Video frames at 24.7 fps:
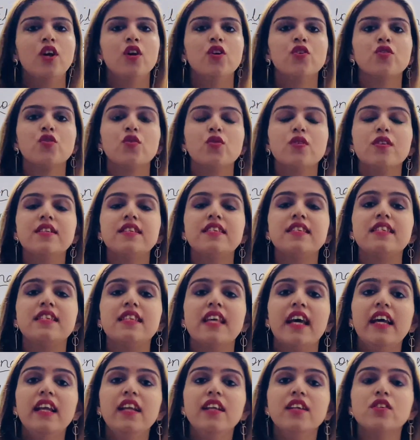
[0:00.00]
So this
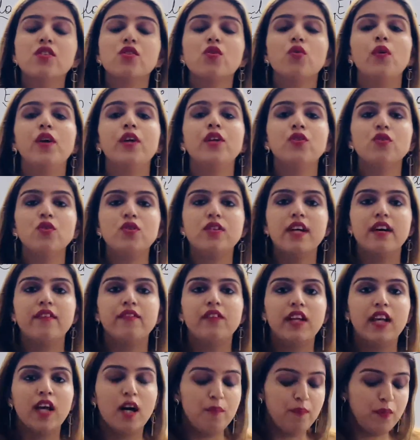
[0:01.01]
cell is going to
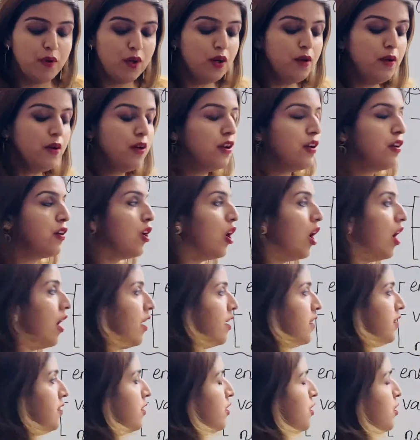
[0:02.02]
develop a
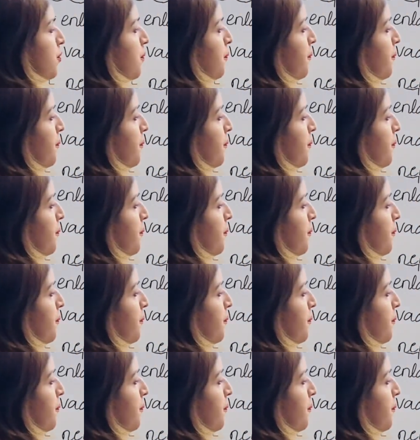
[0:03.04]
rather